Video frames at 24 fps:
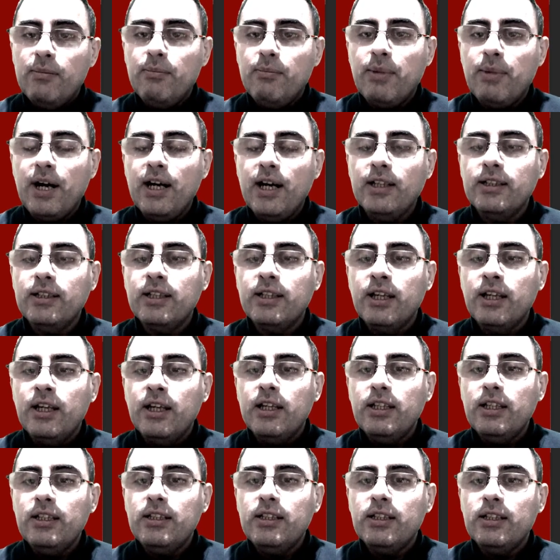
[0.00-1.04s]
but
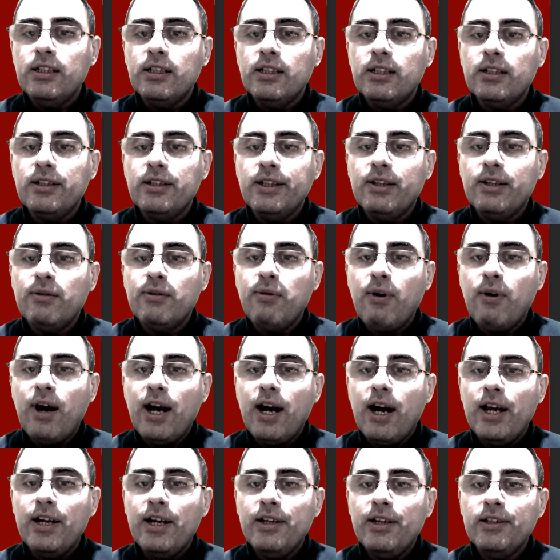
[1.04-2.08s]
it
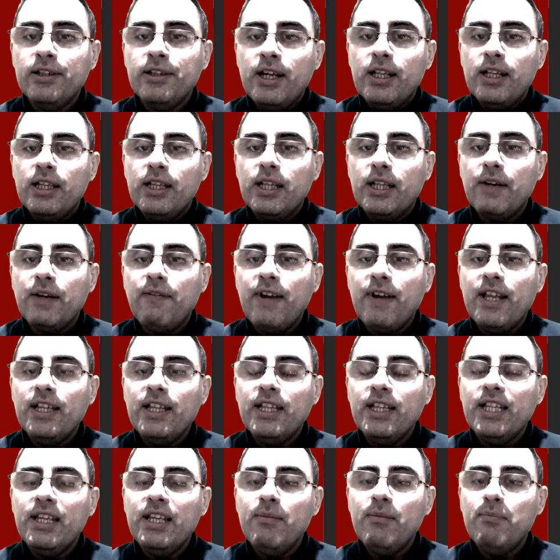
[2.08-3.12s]
requires
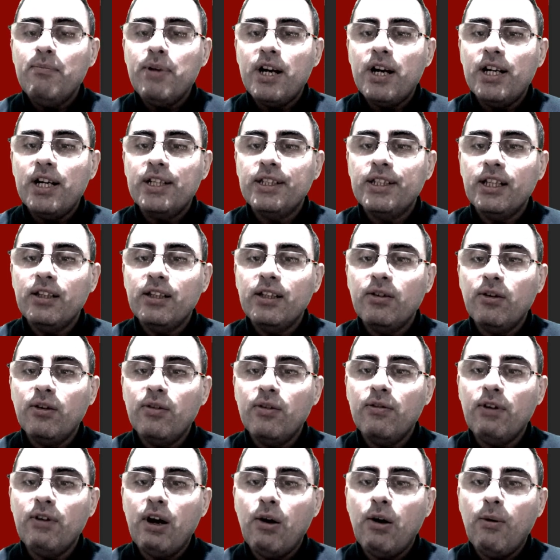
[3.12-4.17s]
20%
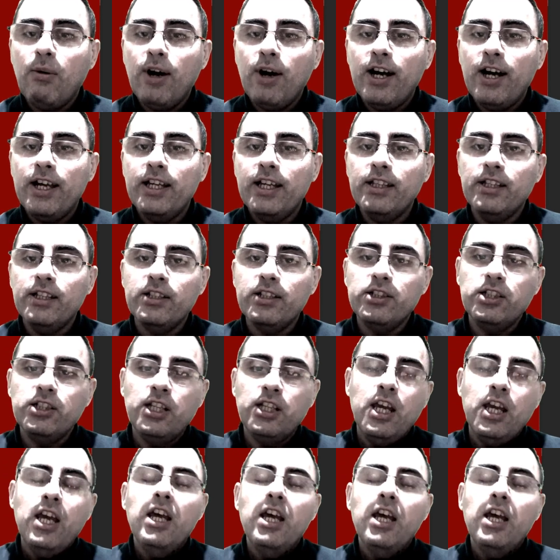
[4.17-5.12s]
of our energy.